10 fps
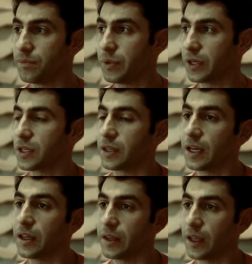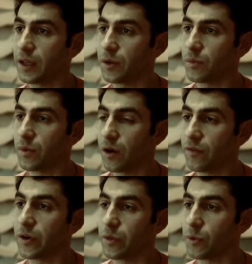because at the end of the day,
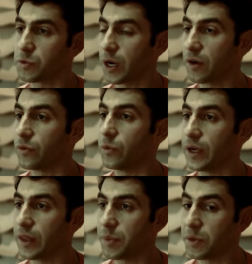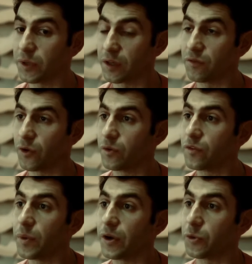the most powerful way that people can vote for
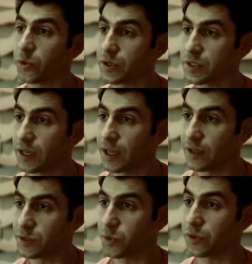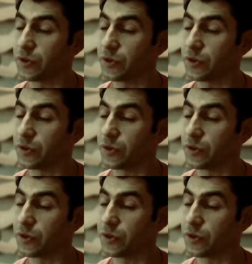better or worse today is with their